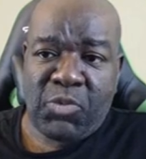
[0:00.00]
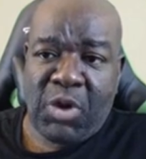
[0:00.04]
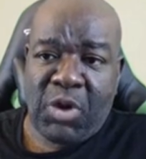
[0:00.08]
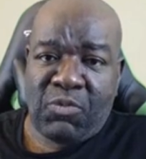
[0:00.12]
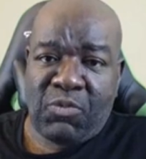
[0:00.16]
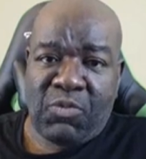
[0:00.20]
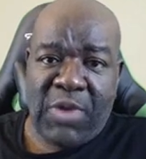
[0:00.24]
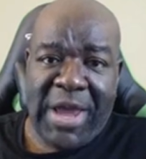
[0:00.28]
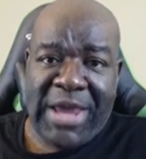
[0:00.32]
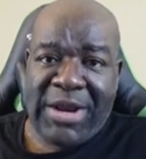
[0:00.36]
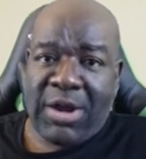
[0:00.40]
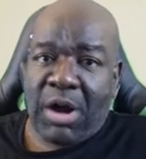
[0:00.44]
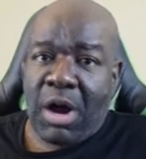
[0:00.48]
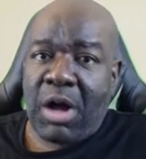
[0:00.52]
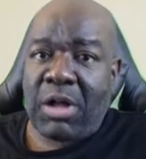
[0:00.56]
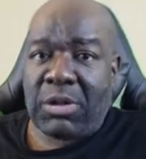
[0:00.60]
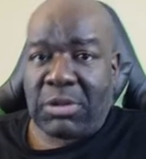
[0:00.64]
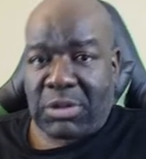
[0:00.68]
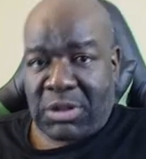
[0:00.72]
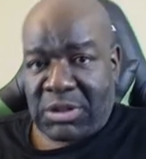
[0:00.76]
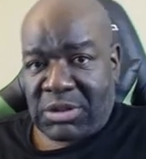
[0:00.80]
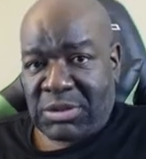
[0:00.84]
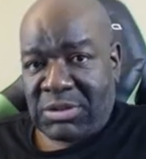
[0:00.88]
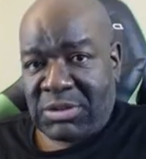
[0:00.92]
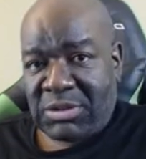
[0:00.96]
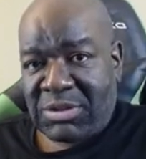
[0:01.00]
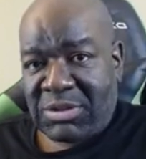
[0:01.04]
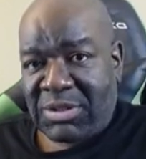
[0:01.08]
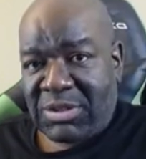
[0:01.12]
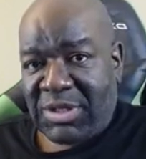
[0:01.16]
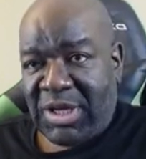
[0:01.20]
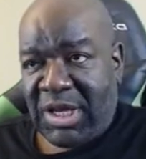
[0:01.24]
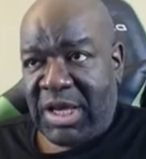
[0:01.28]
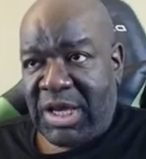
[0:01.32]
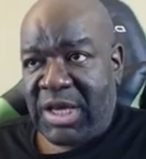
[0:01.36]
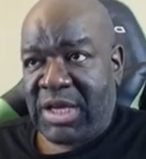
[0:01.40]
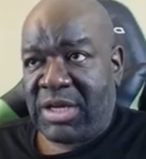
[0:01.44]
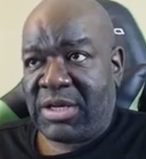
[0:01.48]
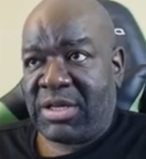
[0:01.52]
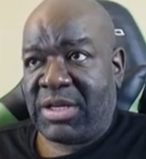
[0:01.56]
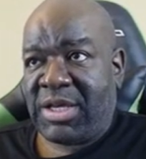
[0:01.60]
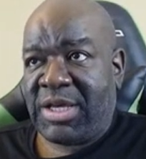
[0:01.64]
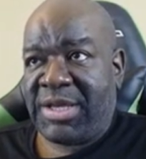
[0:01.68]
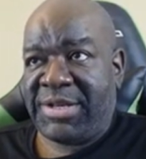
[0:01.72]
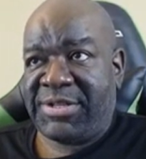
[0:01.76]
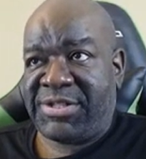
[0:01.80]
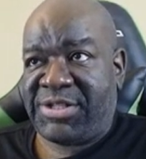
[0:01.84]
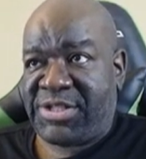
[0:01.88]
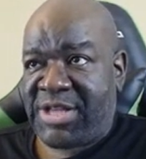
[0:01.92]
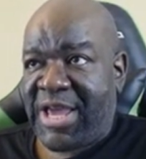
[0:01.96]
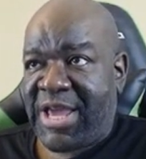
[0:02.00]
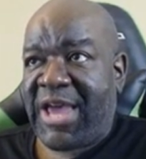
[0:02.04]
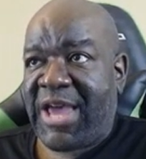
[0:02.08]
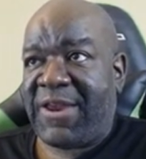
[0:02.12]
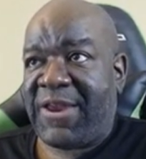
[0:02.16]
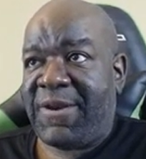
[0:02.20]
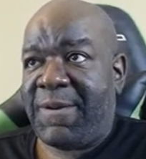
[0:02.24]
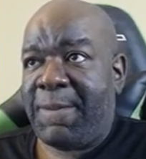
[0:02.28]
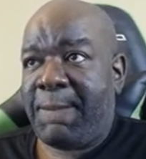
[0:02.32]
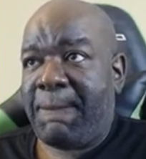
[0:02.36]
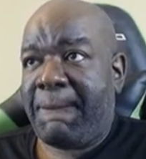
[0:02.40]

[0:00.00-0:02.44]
Red Hulk in instead.